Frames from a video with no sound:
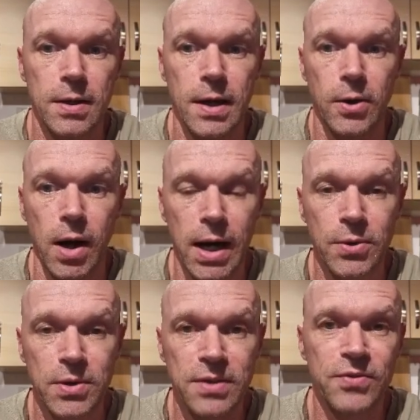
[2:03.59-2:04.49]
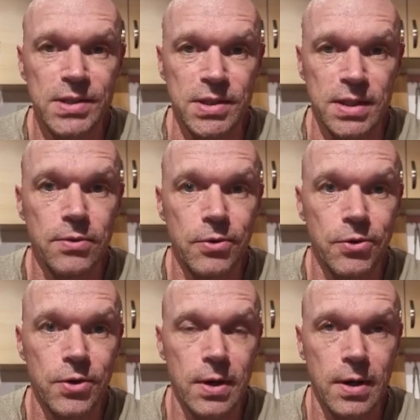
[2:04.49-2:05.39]
Now, I would
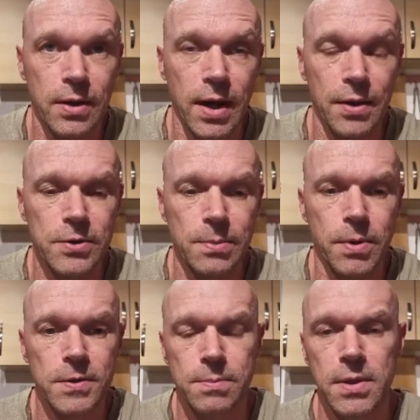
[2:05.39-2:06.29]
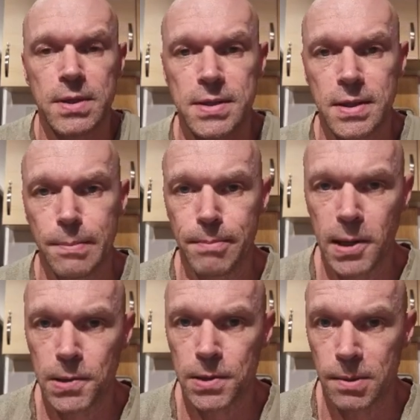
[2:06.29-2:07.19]
envisage that there's a possibility that
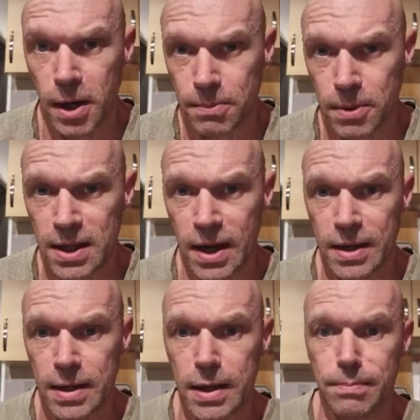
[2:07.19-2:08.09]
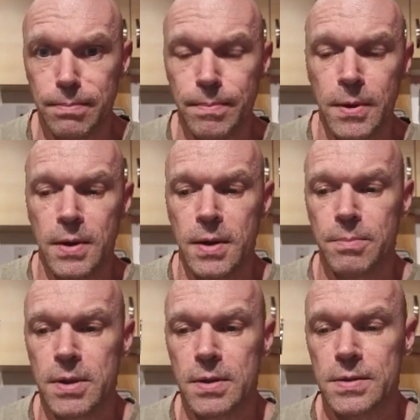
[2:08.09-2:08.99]
Milner might play that game,
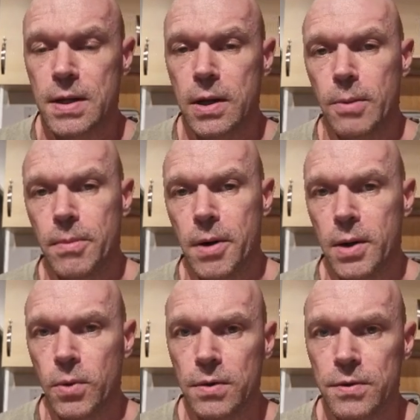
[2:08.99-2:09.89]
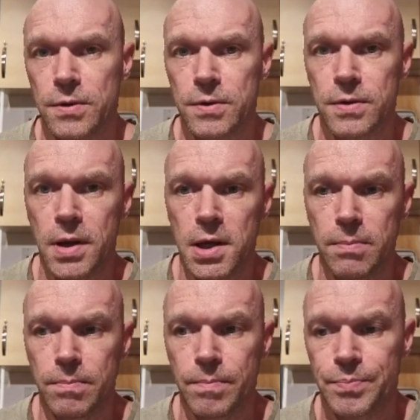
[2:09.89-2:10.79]
because Klopp might want
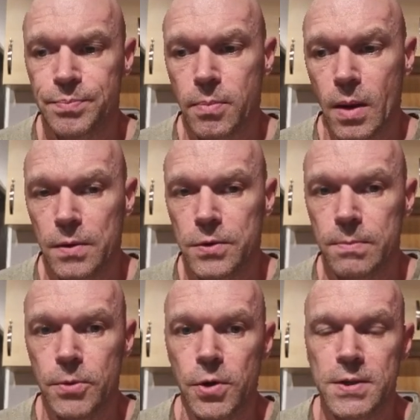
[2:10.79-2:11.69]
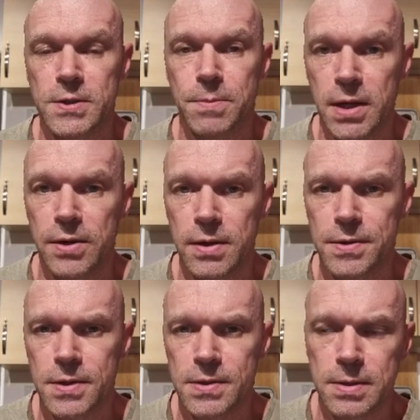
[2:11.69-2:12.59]
some more
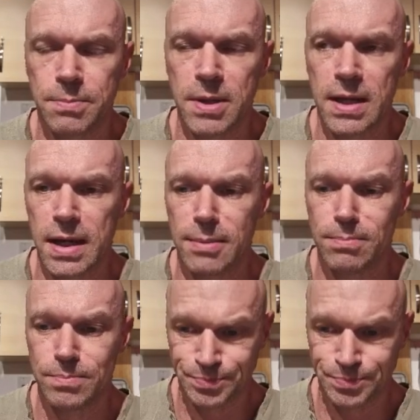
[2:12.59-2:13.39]
experience, because it's a big game.